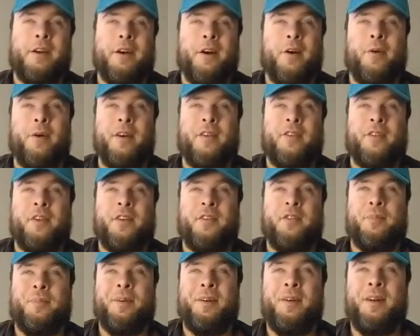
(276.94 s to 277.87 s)

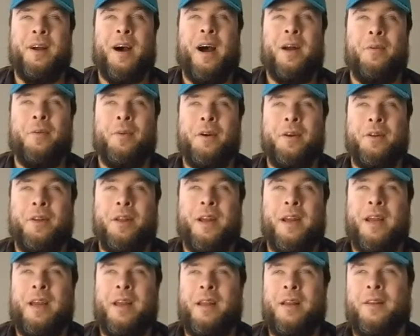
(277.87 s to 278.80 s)
coexist but not
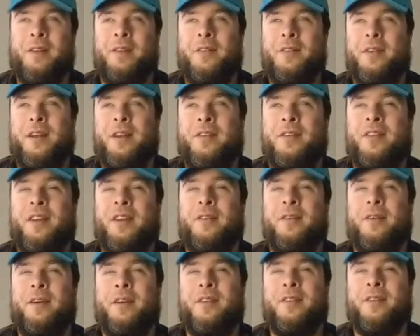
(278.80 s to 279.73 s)
really, and
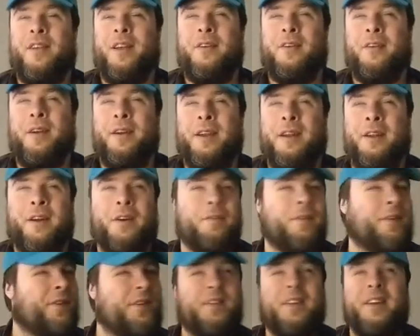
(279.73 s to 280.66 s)
etc., etc. You know,
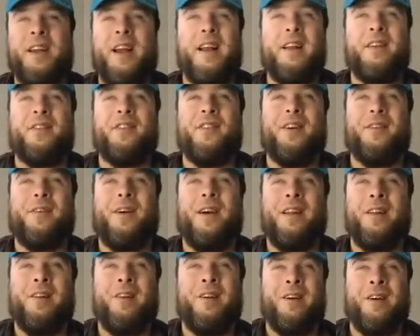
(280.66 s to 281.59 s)
this is the kind of stuff
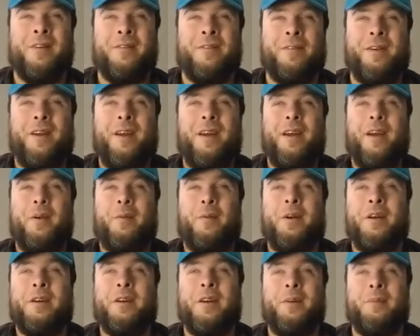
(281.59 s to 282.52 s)
I love
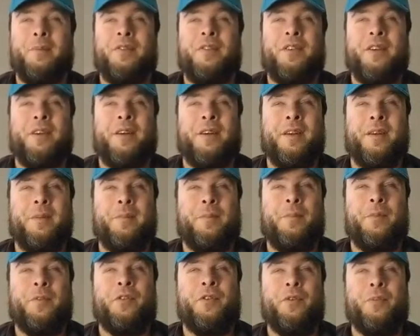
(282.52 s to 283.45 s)
when it comes to
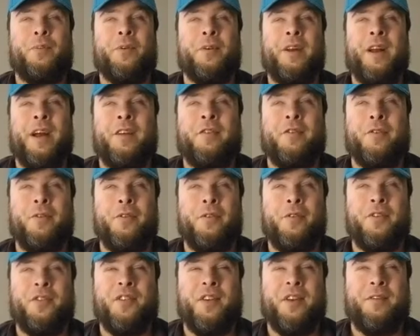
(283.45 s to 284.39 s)

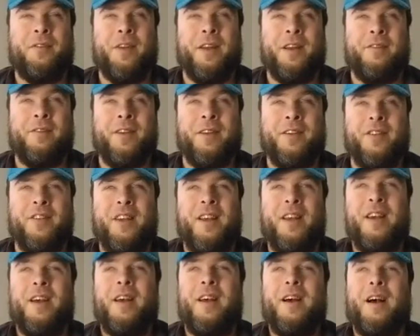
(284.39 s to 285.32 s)
supernatural stuff like
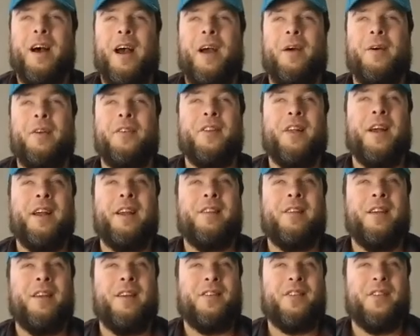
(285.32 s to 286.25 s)
this. I always
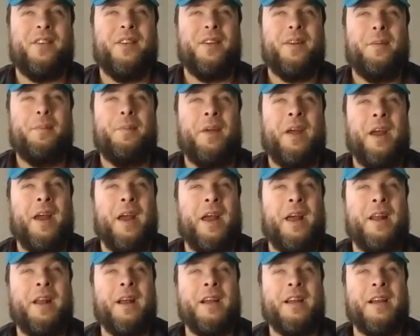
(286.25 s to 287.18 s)
like this,
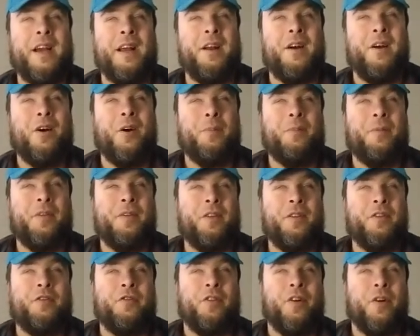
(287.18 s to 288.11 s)
and I kind of hope that
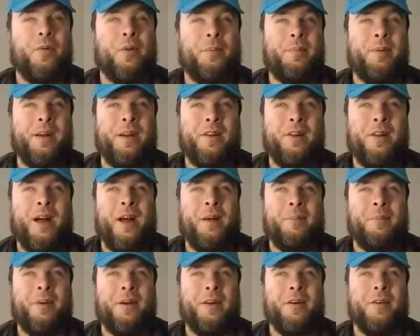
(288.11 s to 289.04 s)
this show would be a
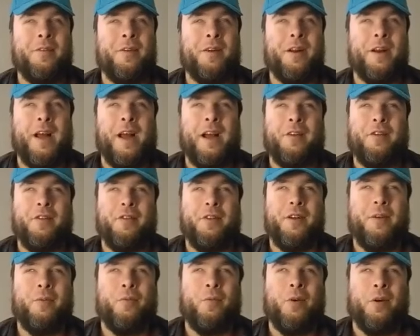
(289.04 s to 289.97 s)
lot better than it
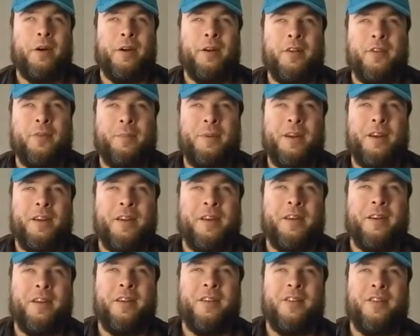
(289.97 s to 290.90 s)
actually was,
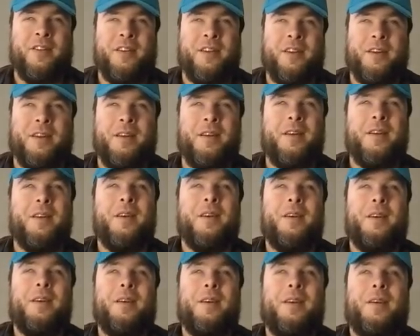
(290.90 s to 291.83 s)
because
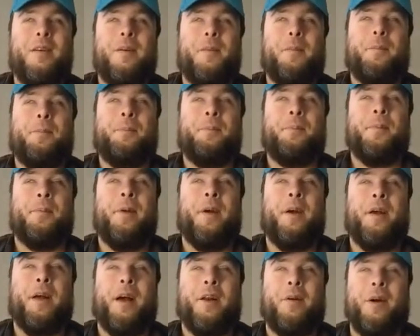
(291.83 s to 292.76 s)

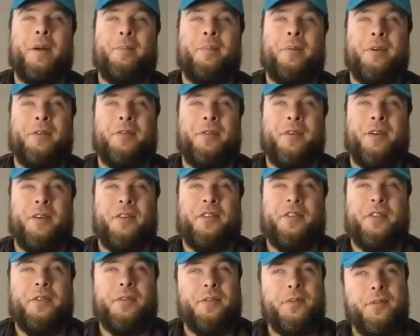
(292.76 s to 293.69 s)
well, how do I put
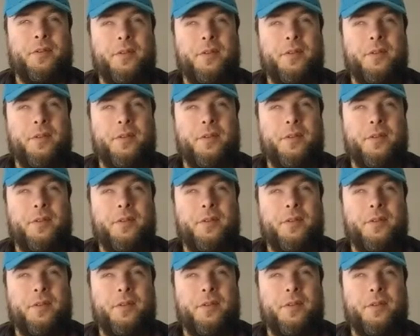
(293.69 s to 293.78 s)
this?